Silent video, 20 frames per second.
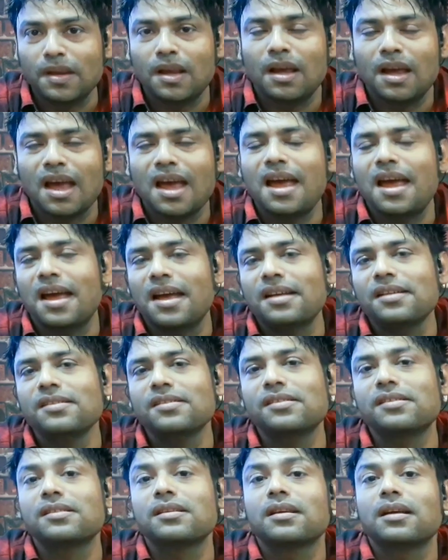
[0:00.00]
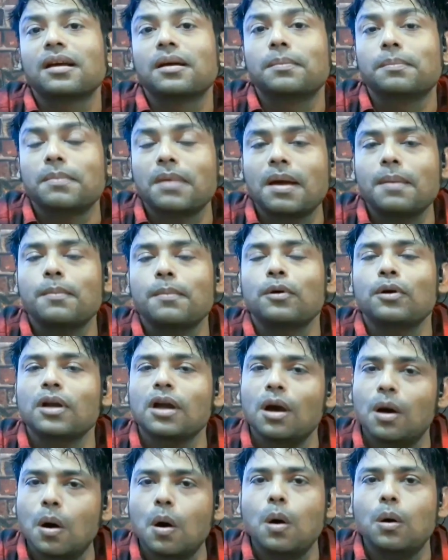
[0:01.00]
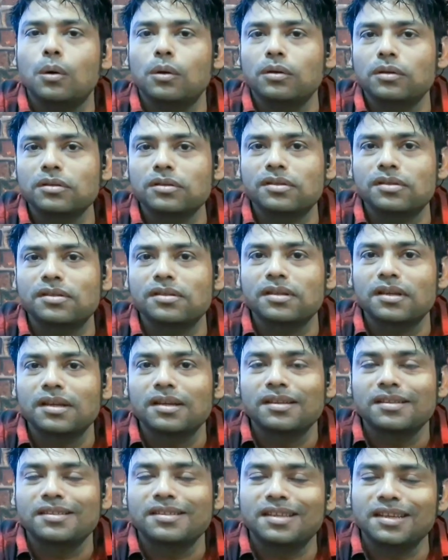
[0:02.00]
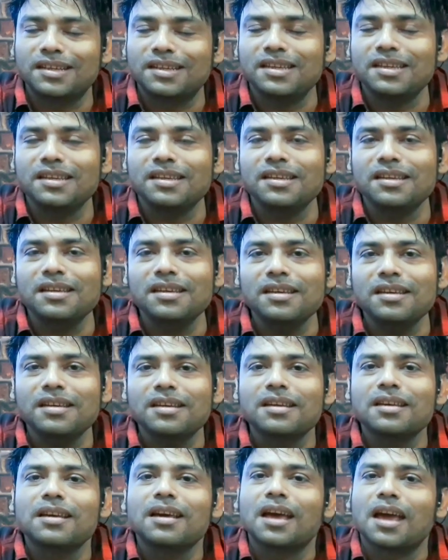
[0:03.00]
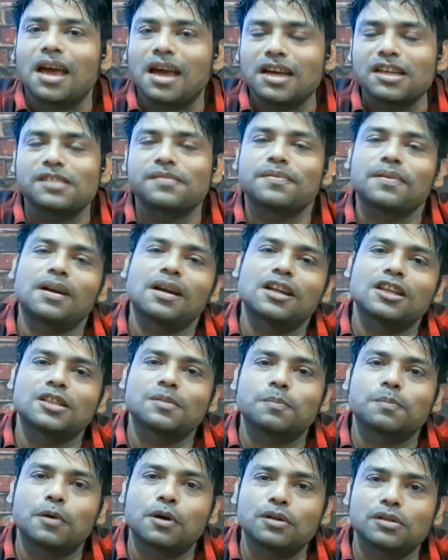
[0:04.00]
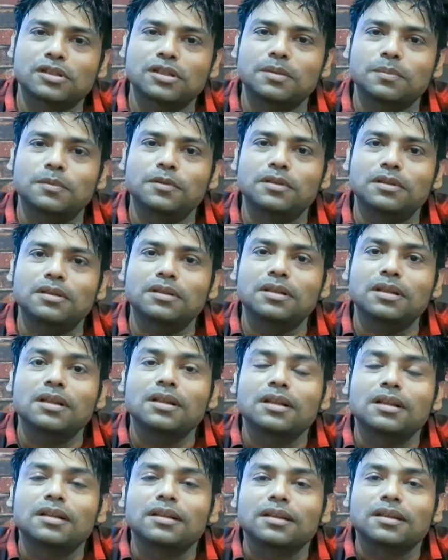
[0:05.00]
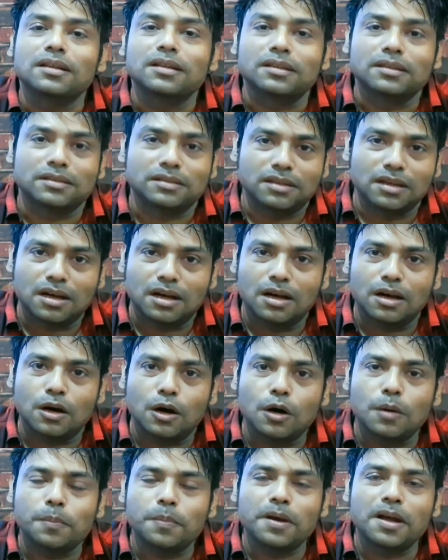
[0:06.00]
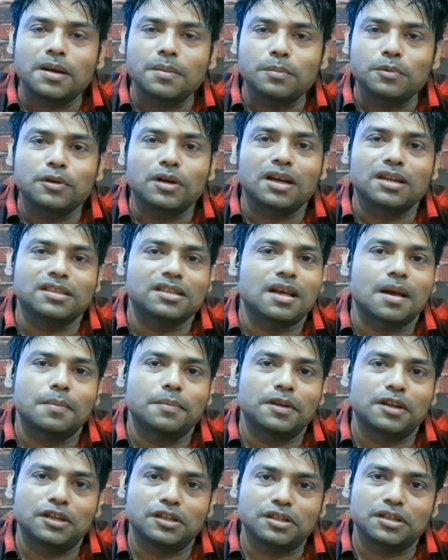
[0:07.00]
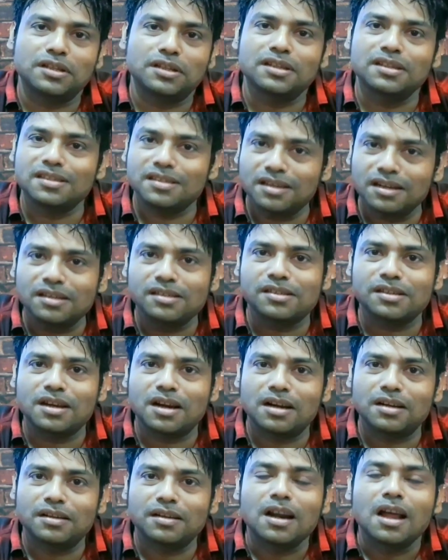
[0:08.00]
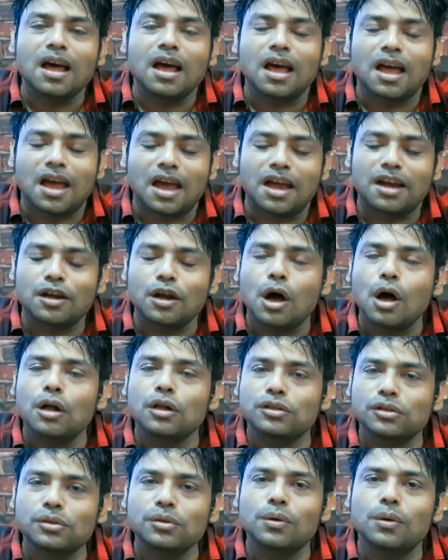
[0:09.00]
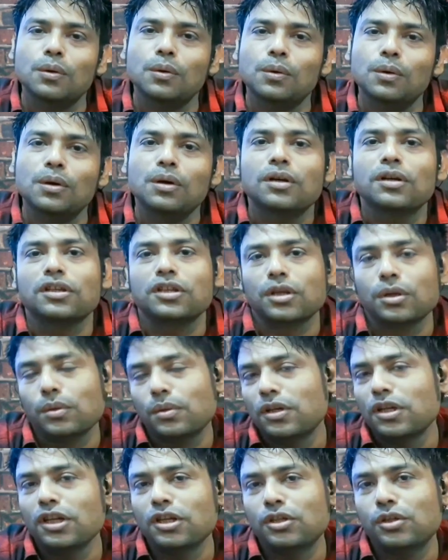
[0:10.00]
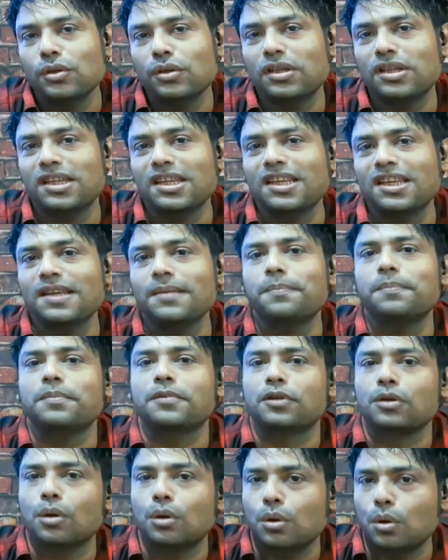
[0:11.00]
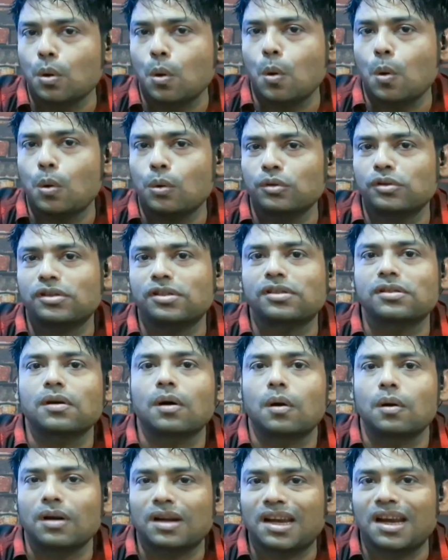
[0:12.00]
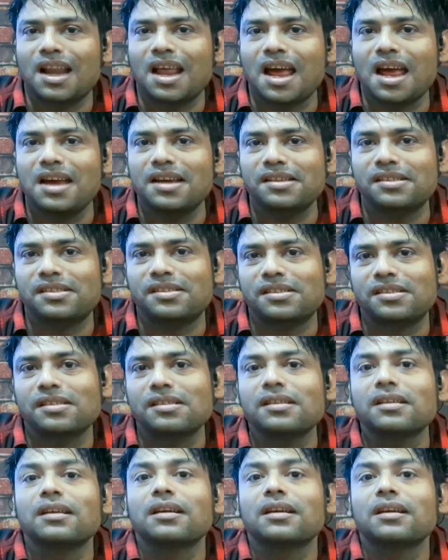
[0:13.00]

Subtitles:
Hence, memory holds the key as far as possible the open book examination is concerned. And also, you need to keep your notes organized